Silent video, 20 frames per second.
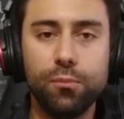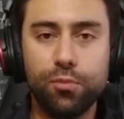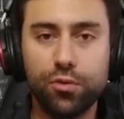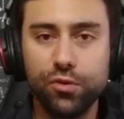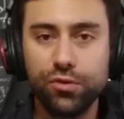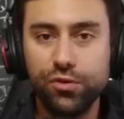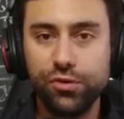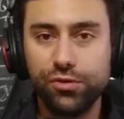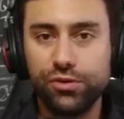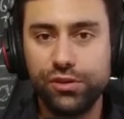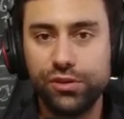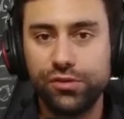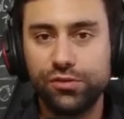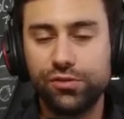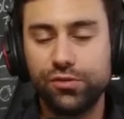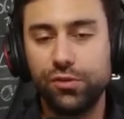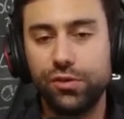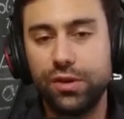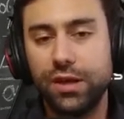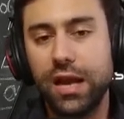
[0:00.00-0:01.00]
produces.
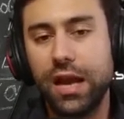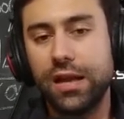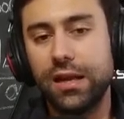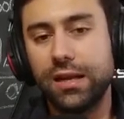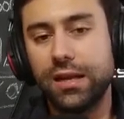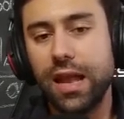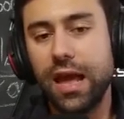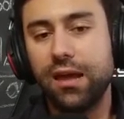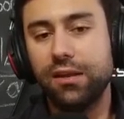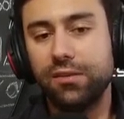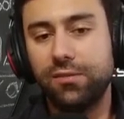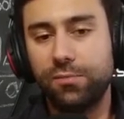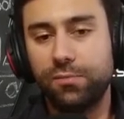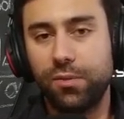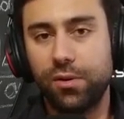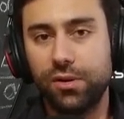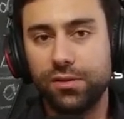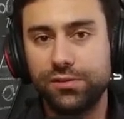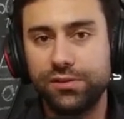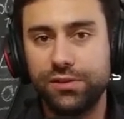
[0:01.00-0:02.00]
So you get a net
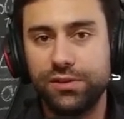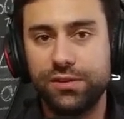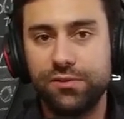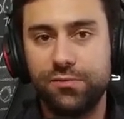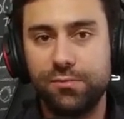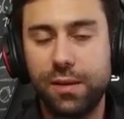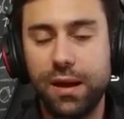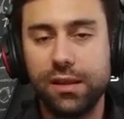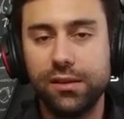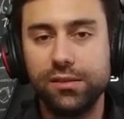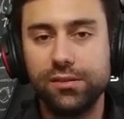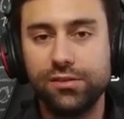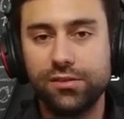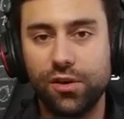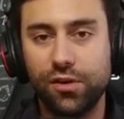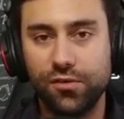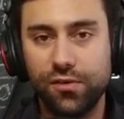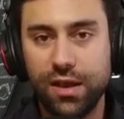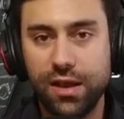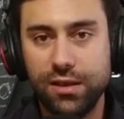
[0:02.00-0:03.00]
positive balance
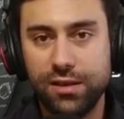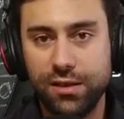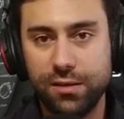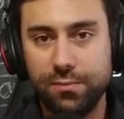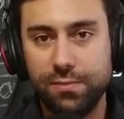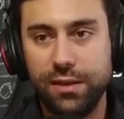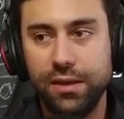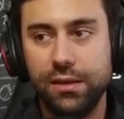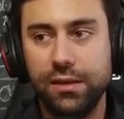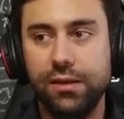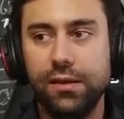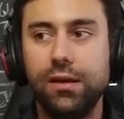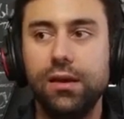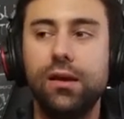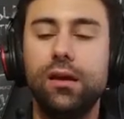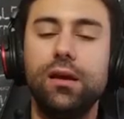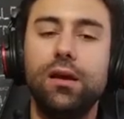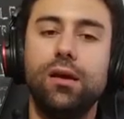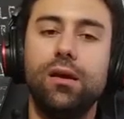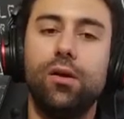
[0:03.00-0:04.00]
of ATP.
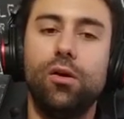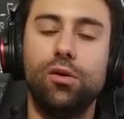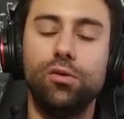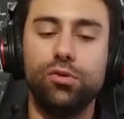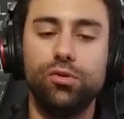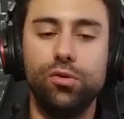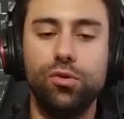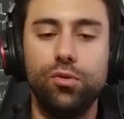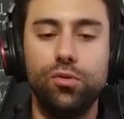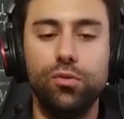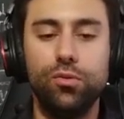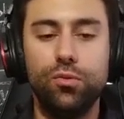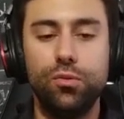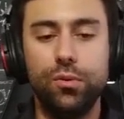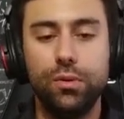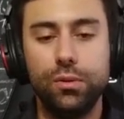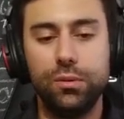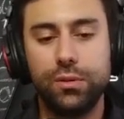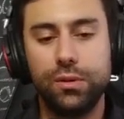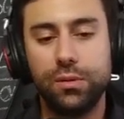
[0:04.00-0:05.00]
Although
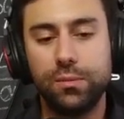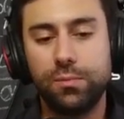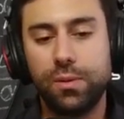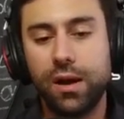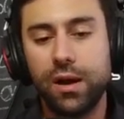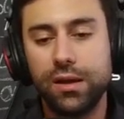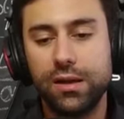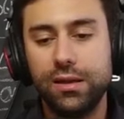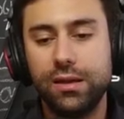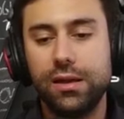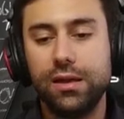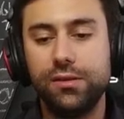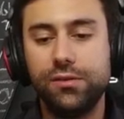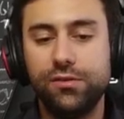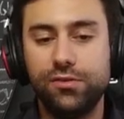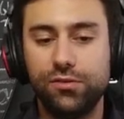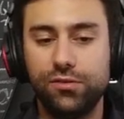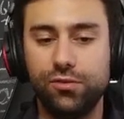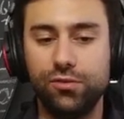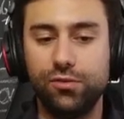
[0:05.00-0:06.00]
the body
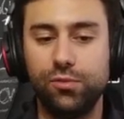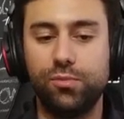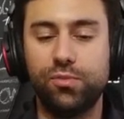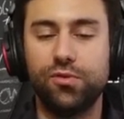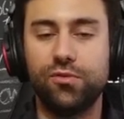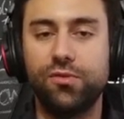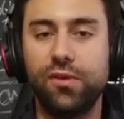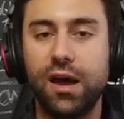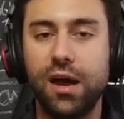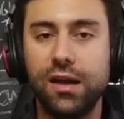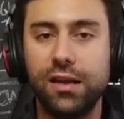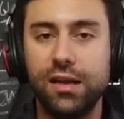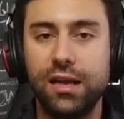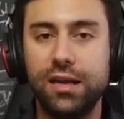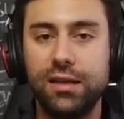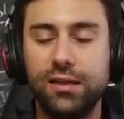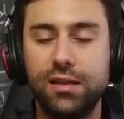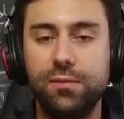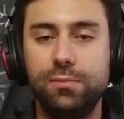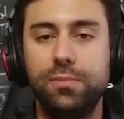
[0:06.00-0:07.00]
needs to provide
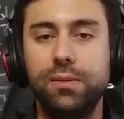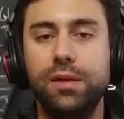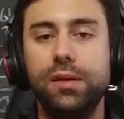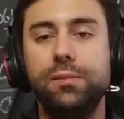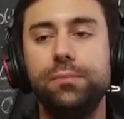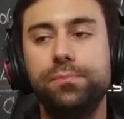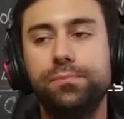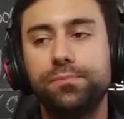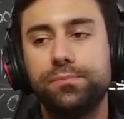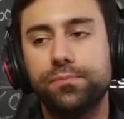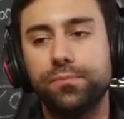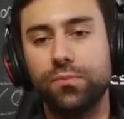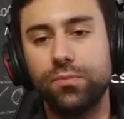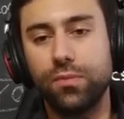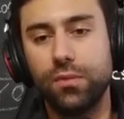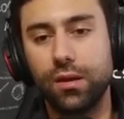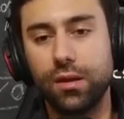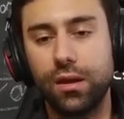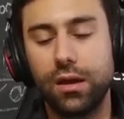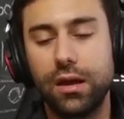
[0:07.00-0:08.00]
ATP
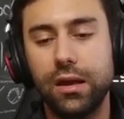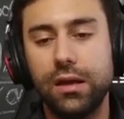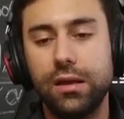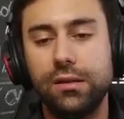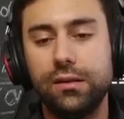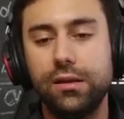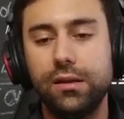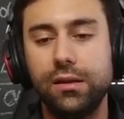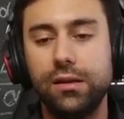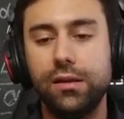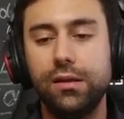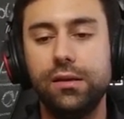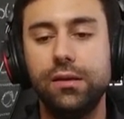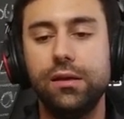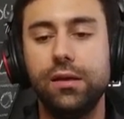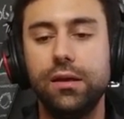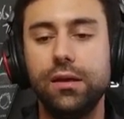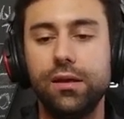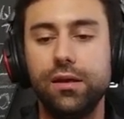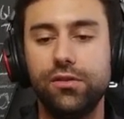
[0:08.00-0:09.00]
in
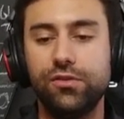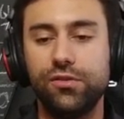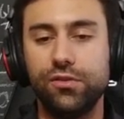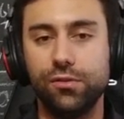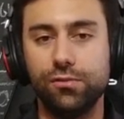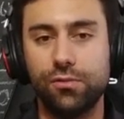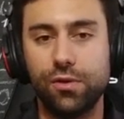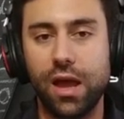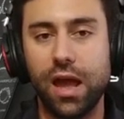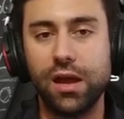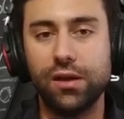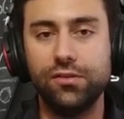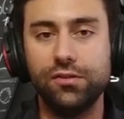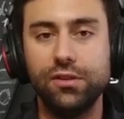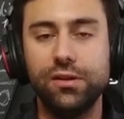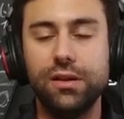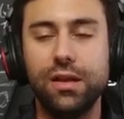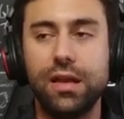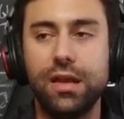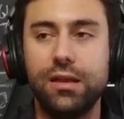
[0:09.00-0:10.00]
the initial
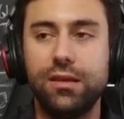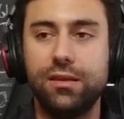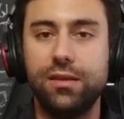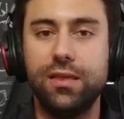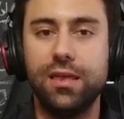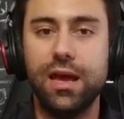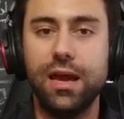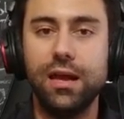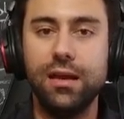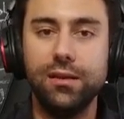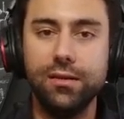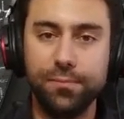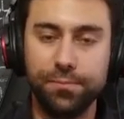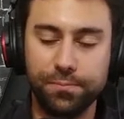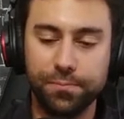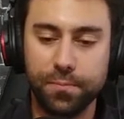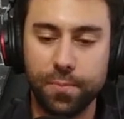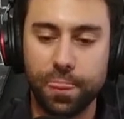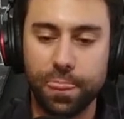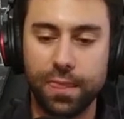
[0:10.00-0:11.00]
reaction, it then
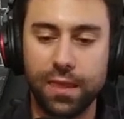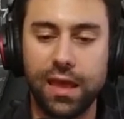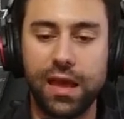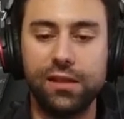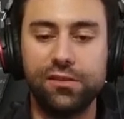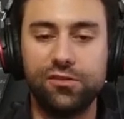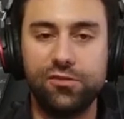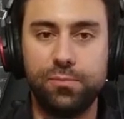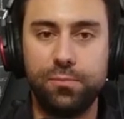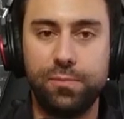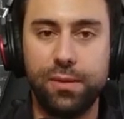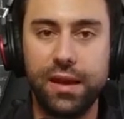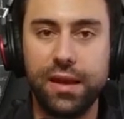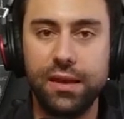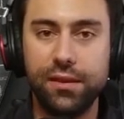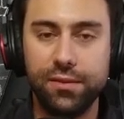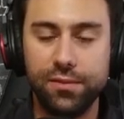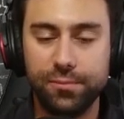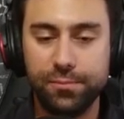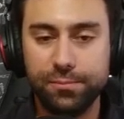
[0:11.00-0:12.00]
gets
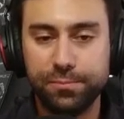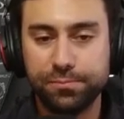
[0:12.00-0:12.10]
paid